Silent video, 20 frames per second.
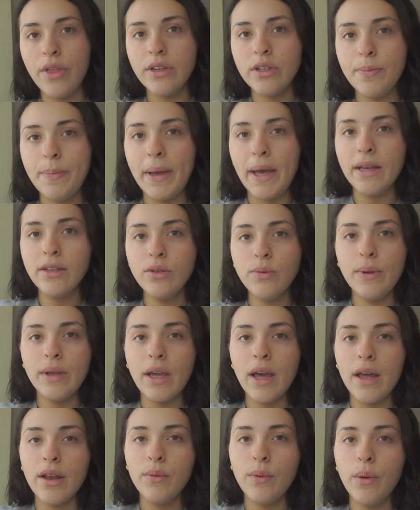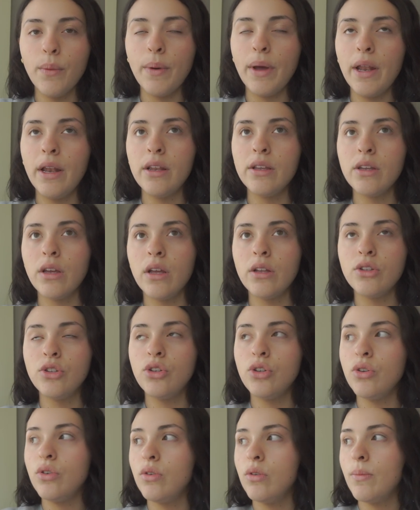this past weekend we went
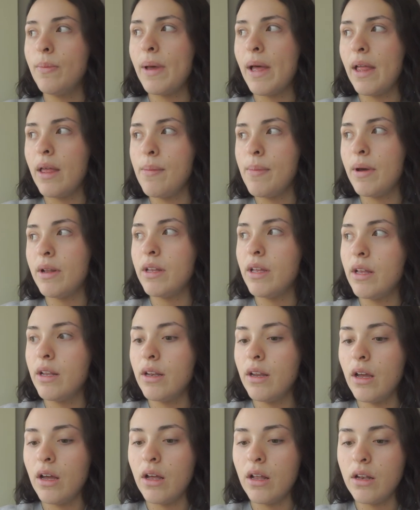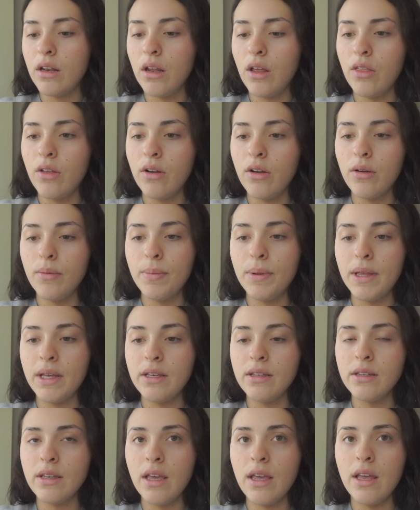to Ballybunion, another
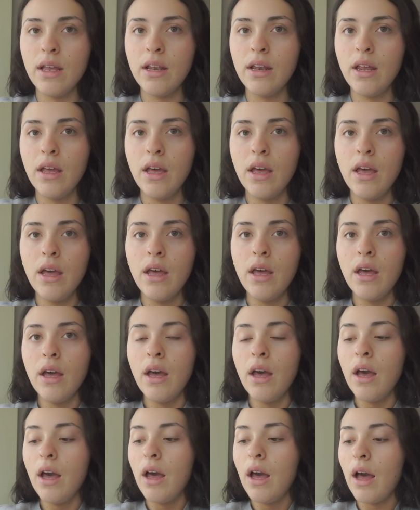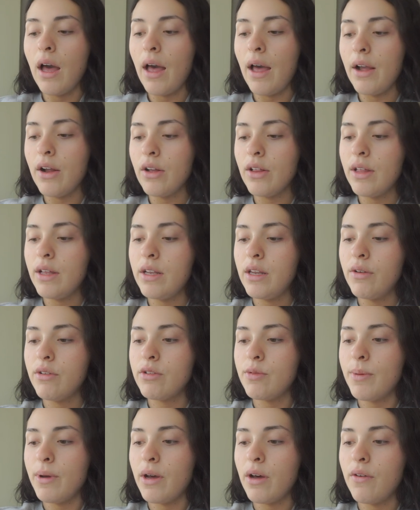place in Ireland. It
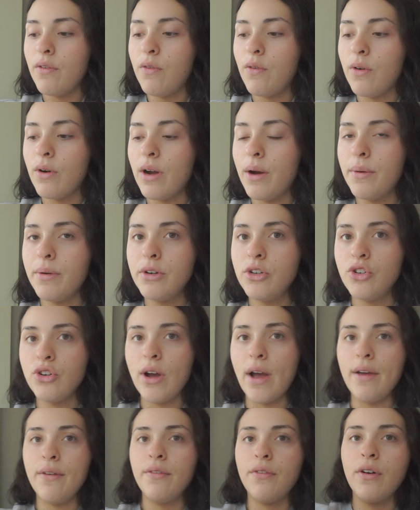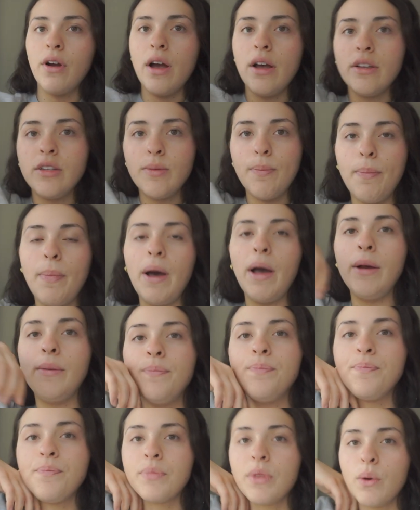was about a 4-hour drive for us,
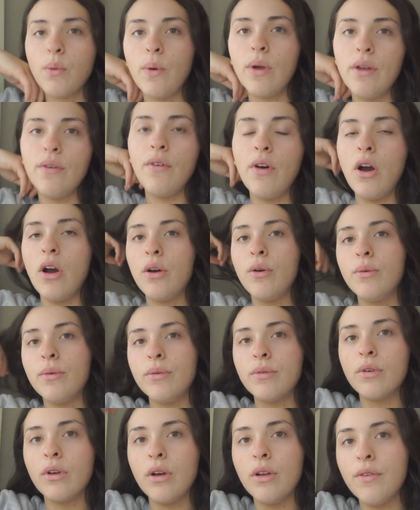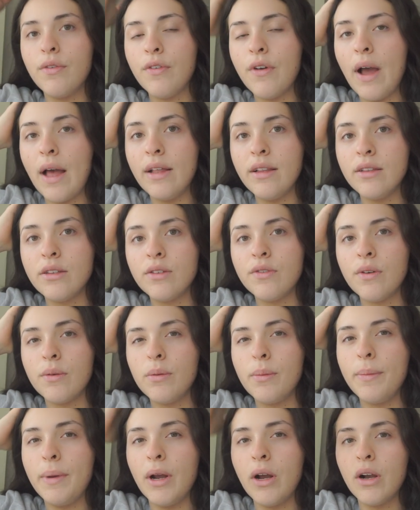but one of our good friends from
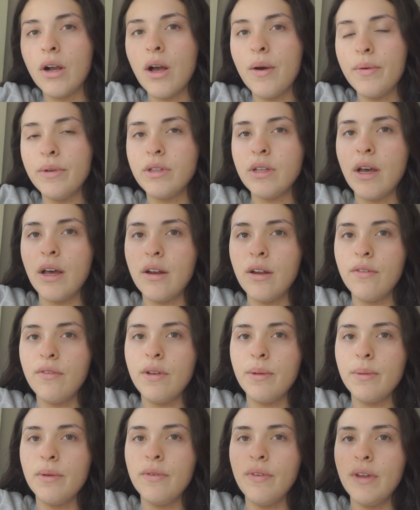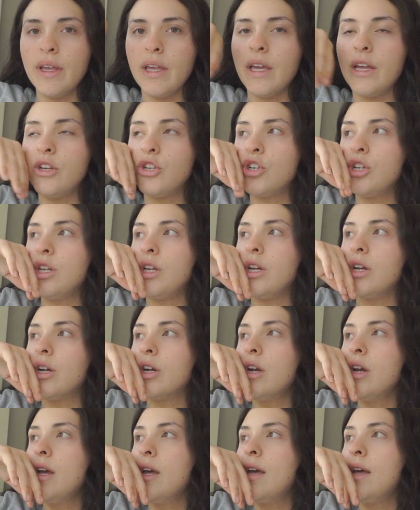America was on a family vacation
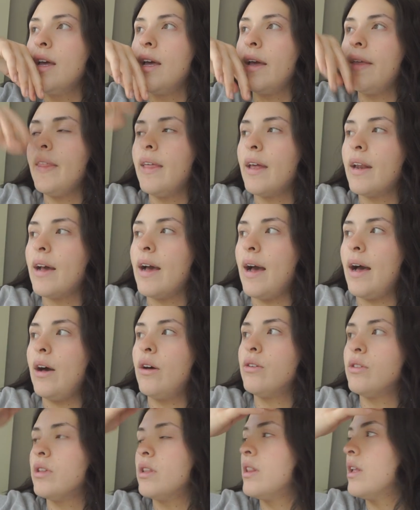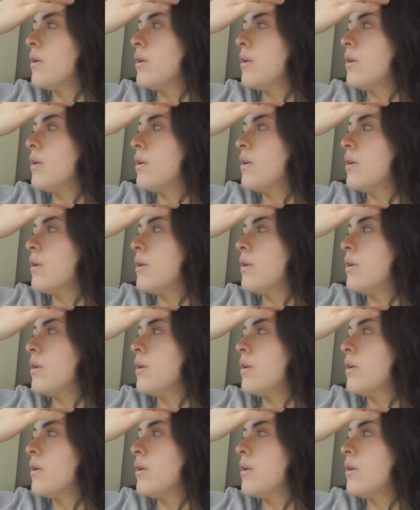here, and they had a house, and